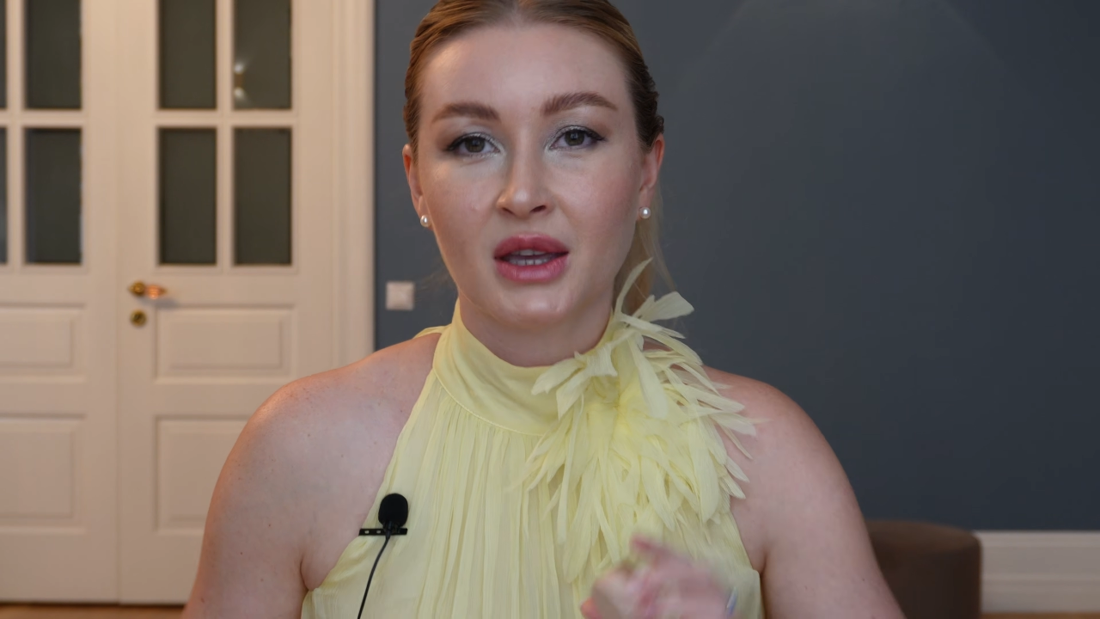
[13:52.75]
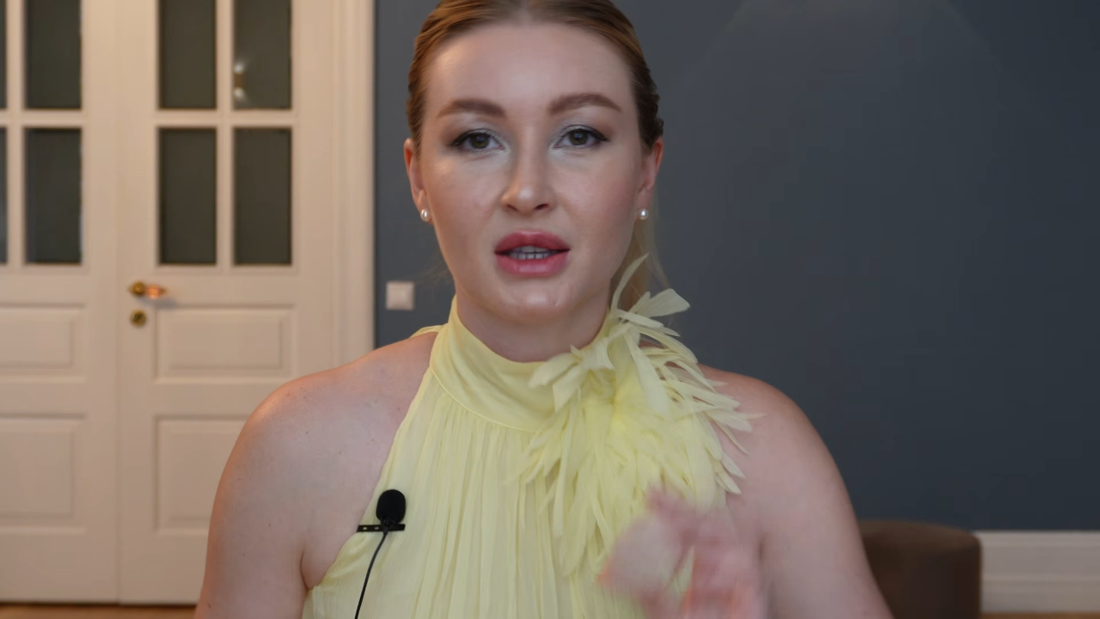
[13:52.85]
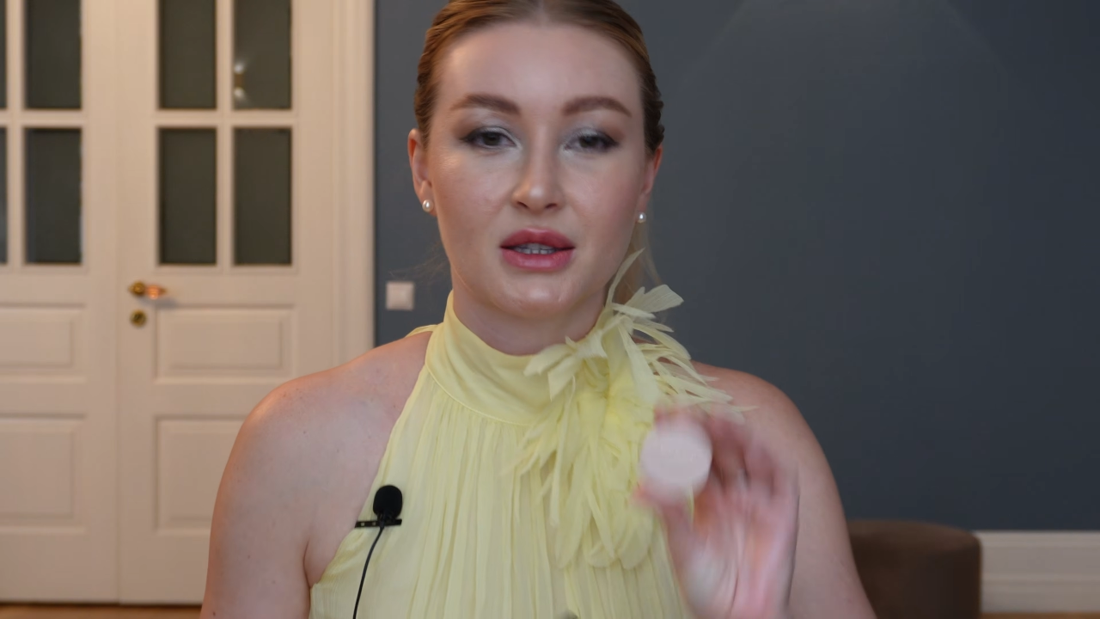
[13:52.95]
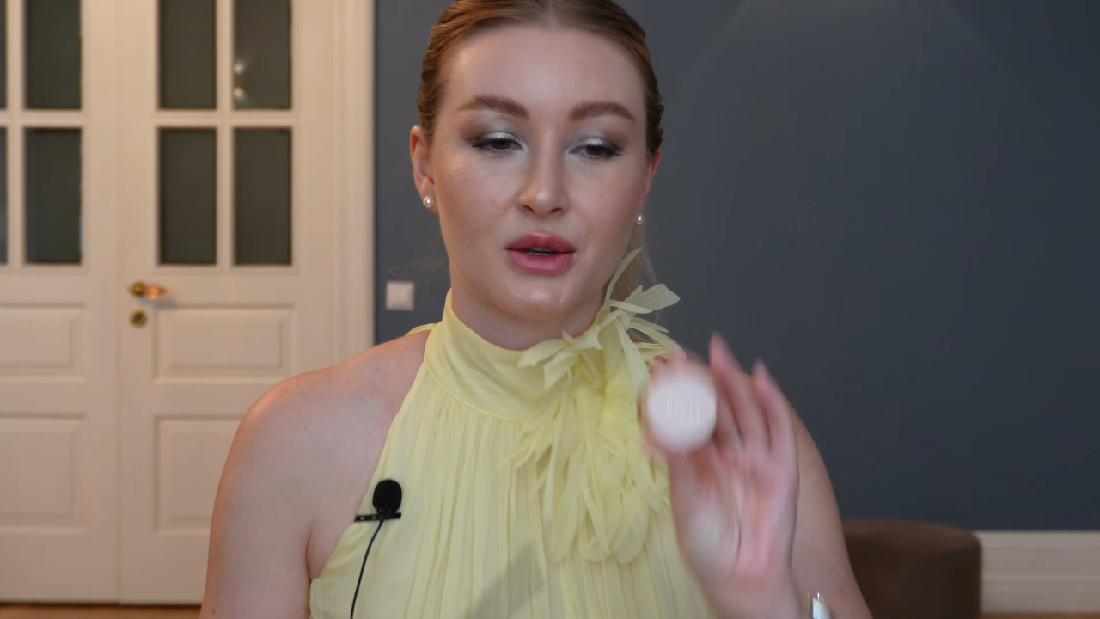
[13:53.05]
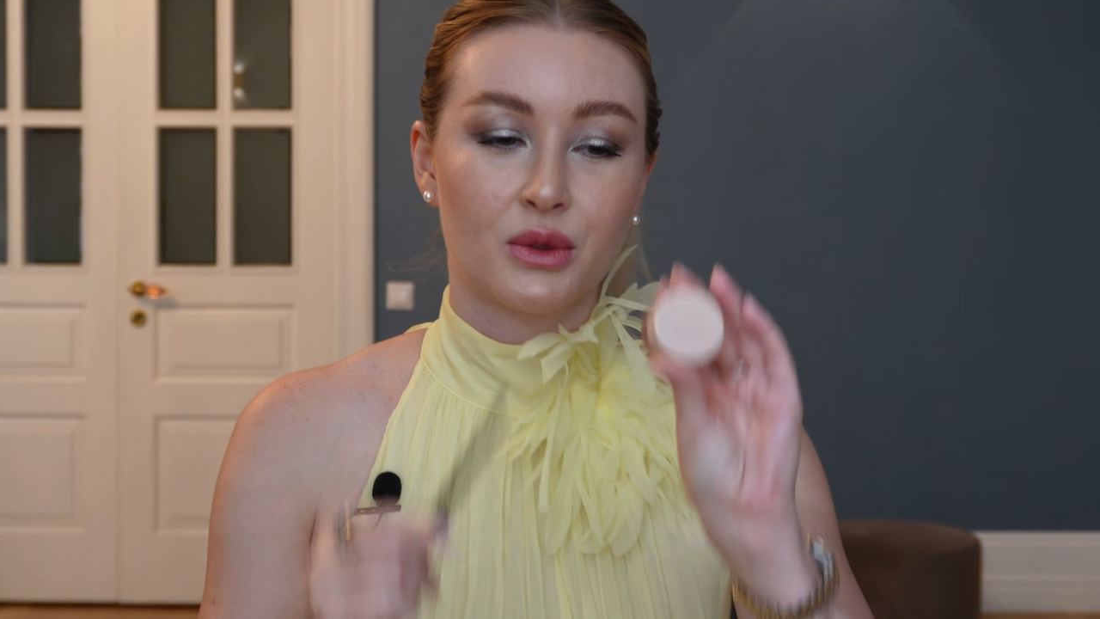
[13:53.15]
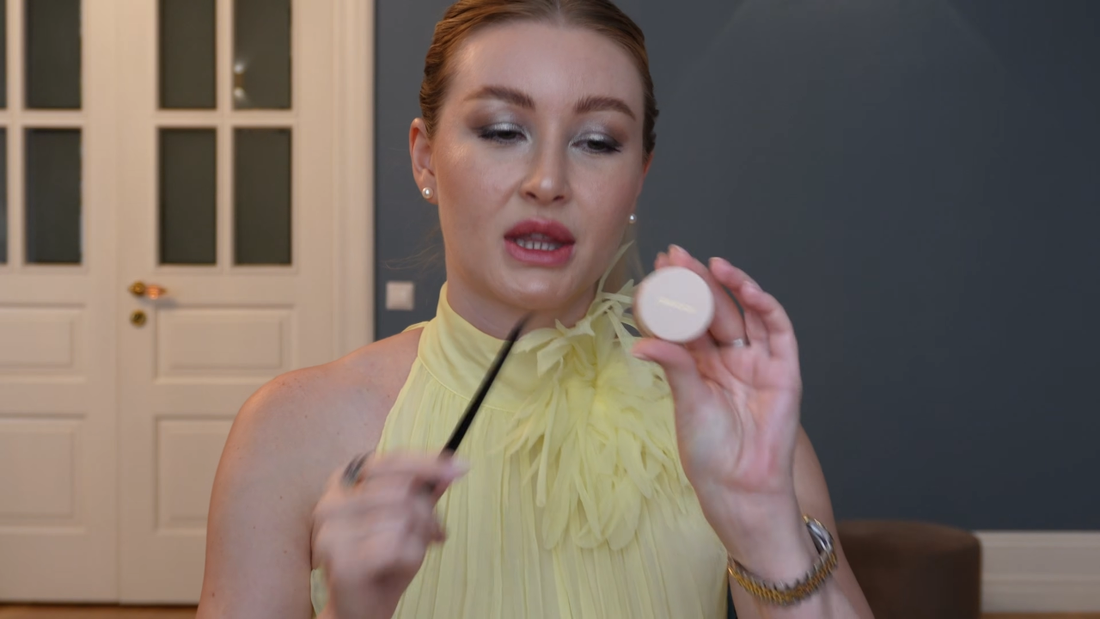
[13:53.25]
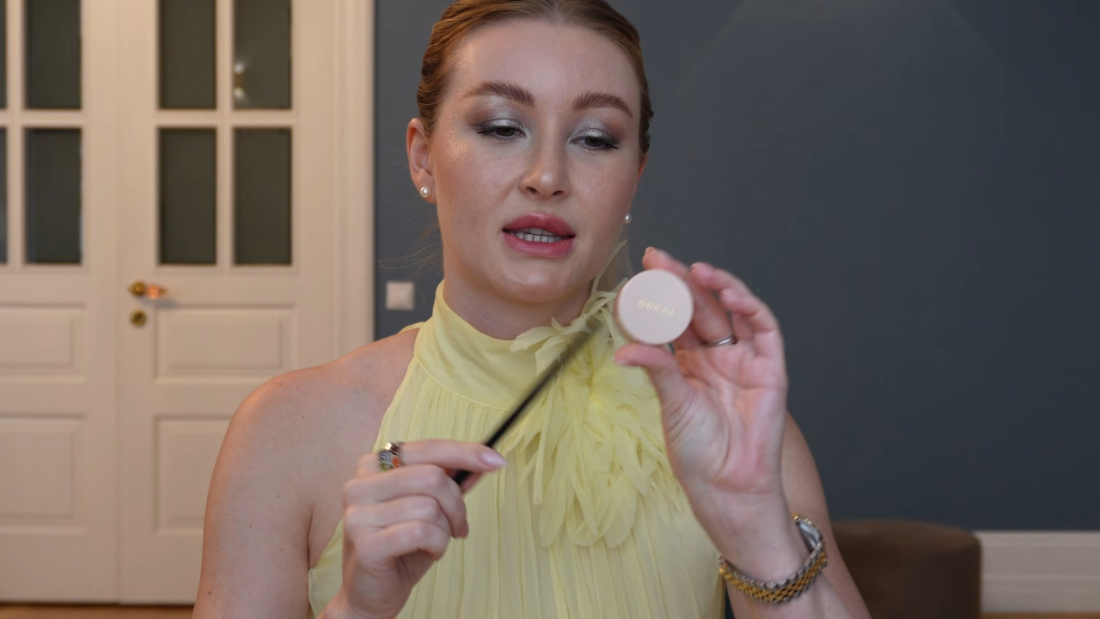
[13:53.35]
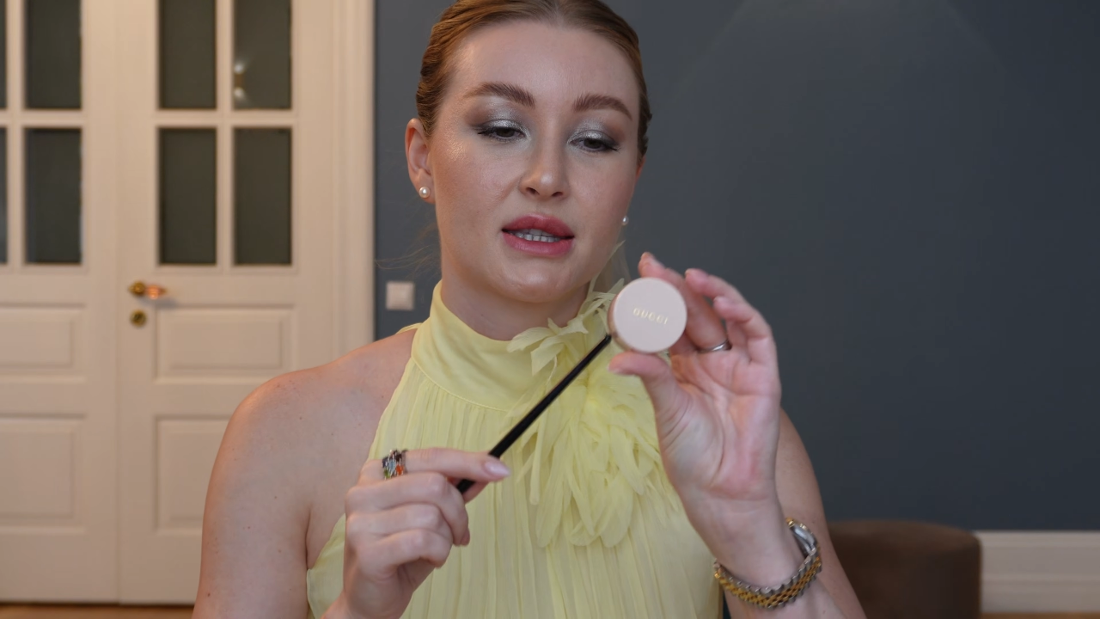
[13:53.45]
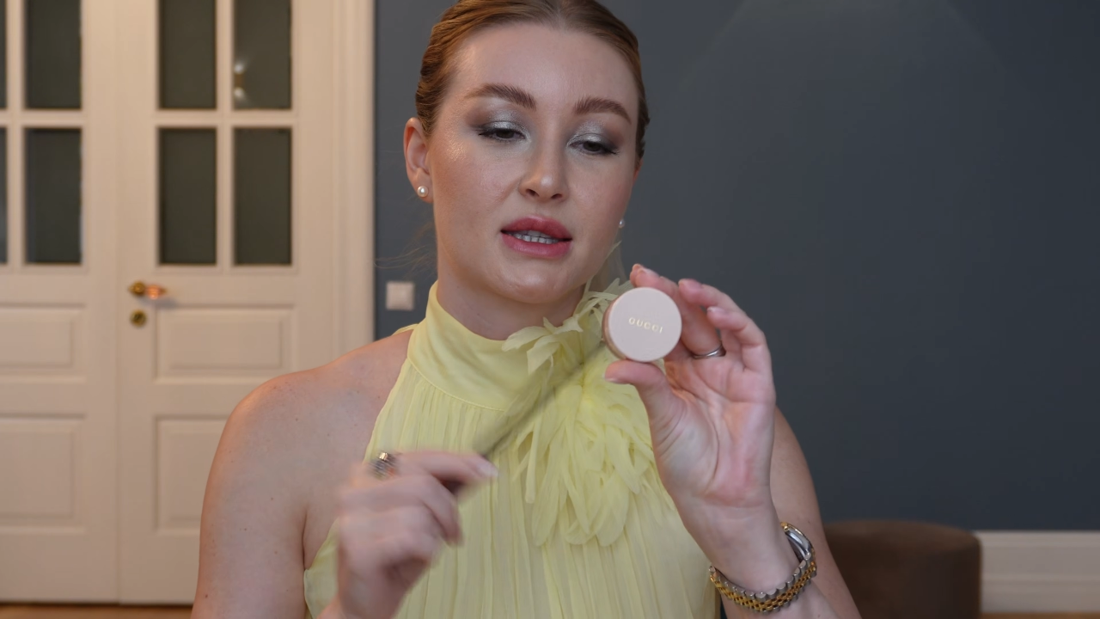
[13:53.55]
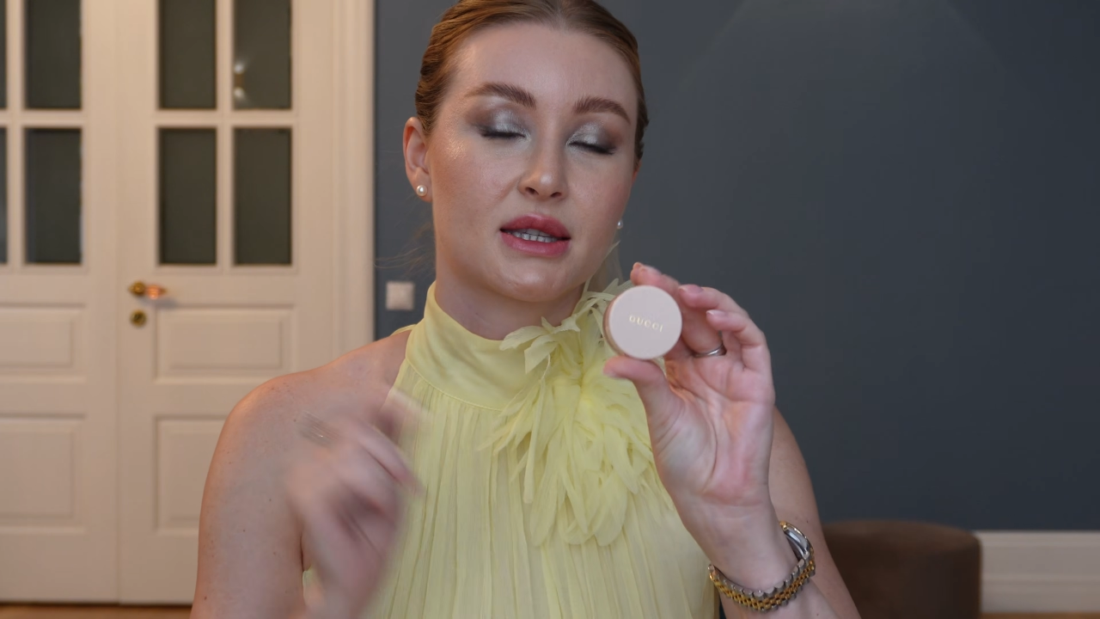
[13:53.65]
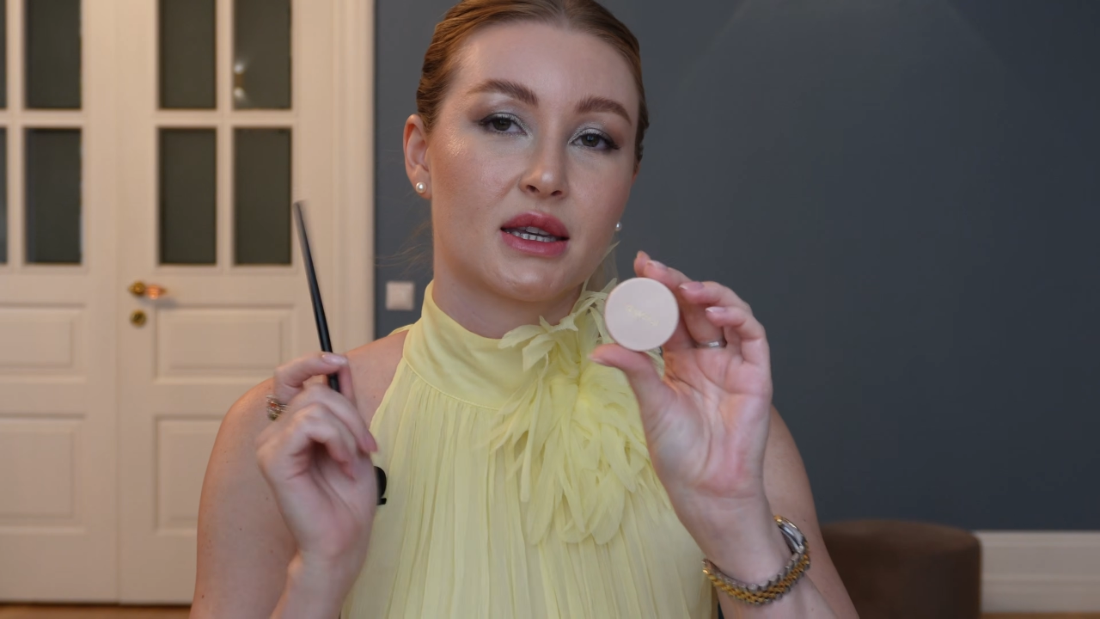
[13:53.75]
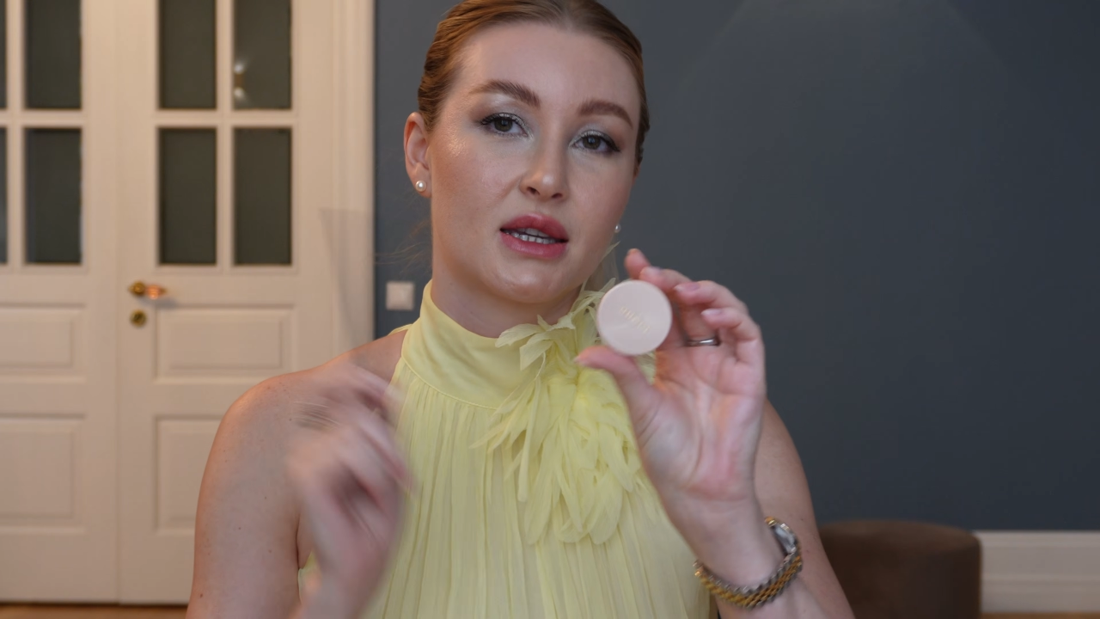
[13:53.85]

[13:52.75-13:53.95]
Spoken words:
So this